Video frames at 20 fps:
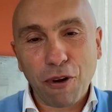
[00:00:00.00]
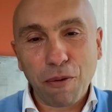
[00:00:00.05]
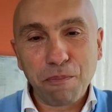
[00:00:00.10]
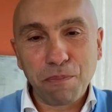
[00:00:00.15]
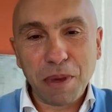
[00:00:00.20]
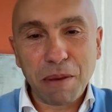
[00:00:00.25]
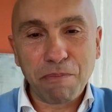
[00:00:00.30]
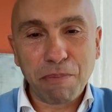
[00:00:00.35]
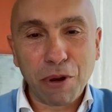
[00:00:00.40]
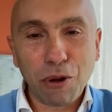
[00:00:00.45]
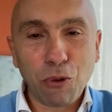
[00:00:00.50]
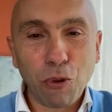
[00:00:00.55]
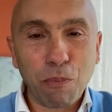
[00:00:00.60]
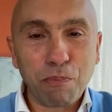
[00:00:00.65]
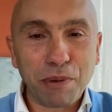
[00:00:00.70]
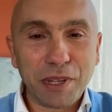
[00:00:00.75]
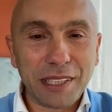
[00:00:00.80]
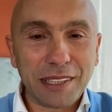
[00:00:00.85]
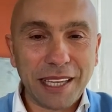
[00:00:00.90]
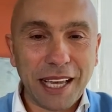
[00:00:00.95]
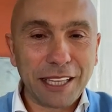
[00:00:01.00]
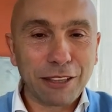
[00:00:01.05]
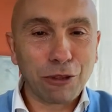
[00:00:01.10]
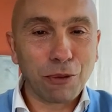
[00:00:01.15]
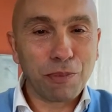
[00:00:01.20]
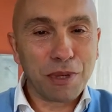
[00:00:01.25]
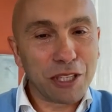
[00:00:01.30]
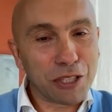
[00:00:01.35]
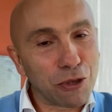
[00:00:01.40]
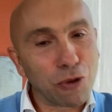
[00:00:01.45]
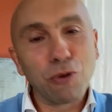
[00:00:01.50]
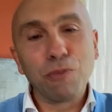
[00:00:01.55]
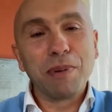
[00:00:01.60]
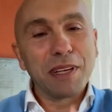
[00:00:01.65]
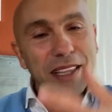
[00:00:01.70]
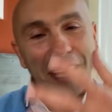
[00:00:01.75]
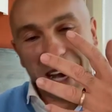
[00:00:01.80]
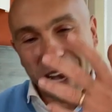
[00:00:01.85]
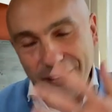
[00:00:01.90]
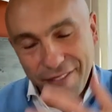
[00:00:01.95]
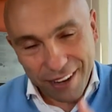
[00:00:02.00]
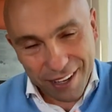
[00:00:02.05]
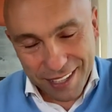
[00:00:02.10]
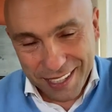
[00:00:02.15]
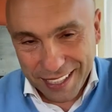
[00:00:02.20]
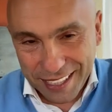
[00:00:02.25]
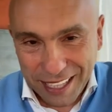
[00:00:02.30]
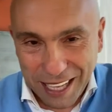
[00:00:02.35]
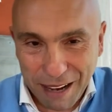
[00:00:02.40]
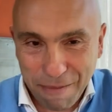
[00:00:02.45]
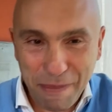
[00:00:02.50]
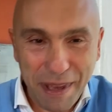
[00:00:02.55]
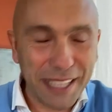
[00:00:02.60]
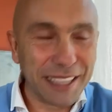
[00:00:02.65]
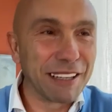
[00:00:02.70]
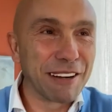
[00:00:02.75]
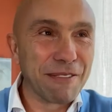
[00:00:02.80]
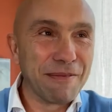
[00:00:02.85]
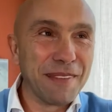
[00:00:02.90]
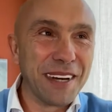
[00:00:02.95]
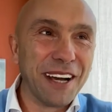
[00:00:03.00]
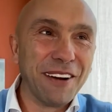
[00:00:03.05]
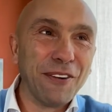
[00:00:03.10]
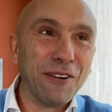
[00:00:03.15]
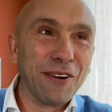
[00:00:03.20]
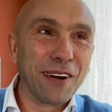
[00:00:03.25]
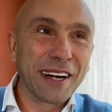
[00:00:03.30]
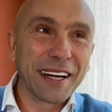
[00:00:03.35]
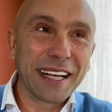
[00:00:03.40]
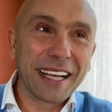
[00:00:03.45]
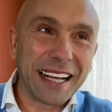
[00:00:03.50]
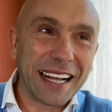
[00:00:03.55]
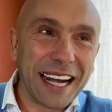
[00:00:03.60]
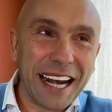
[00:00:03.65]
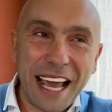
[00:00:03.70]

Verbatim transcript: from people who pretend to be scuba divers in their bedroom or